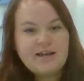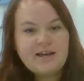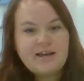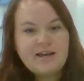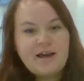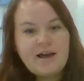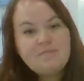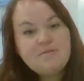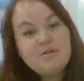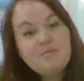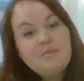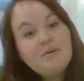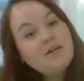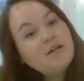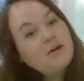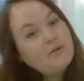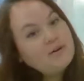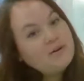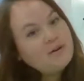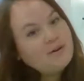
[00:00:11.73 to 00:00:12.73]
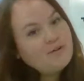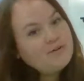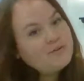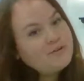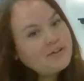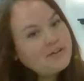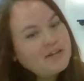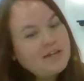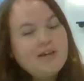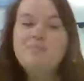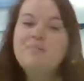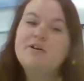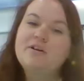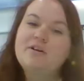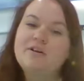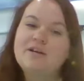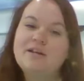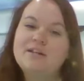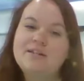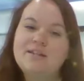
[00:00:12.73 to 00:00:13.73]
I'm going to be going over the
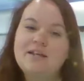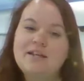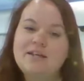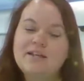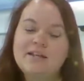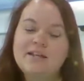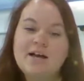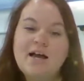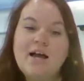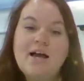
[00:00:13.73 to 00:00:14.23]
American Lighting